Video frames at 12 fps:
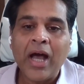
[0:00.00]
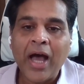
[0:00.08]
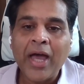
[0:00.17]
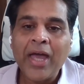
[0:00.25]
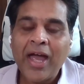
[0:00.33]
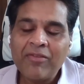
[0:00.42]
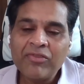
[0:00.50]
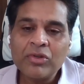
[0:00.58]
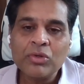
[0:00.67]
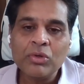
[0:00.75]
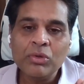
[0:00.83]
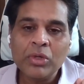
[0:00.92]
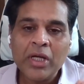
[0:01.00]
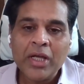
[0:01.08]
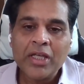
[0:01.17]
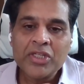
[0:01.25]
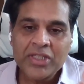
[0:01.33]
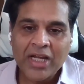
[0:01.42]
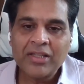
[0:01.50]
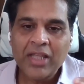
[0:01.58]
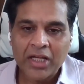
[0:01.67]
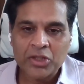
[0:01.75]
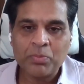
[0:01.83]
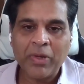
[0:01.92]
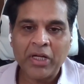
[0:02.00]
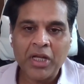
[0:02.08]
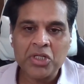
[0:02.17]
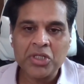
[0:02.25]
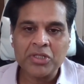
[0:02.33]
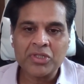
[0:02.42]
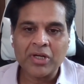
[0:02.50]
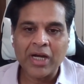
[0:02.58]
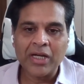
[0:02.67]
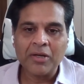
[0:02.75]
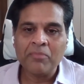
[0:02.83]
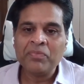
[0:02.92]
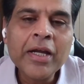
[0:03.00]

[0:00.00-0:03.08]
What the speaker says: I have to set the expectations right.